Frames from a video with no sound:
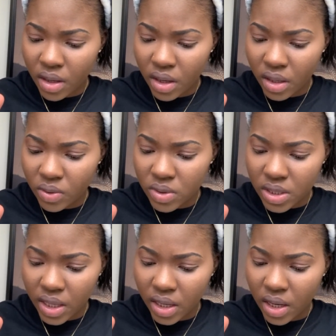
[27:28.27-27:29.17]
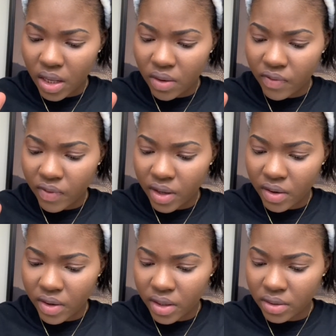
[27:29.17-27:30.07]
I use like aloe
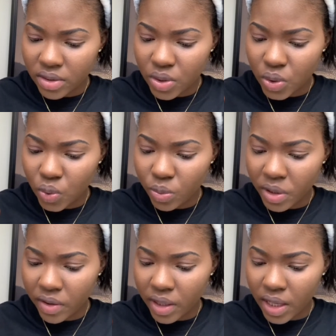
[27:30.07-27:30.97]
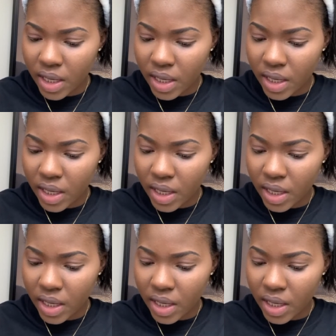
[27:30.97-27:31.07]
vera, turmeric,